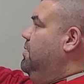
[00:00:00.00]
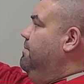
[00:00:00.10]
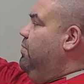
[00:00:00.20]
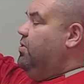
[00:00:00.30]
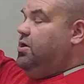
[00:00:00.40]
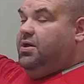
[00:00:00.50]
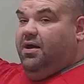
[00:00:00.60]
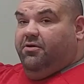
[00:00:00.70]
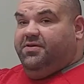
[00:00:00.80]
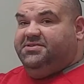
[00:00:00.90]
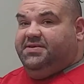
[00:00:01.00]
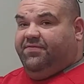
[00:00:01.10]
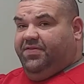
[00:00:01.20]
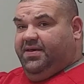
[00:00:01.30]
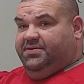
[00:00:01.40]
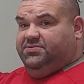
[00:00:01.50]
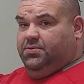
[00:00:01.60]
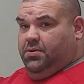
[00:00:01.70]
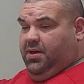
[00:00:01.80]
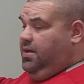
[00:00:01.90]
we're going to color these different things,
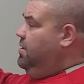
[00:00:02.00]
okay?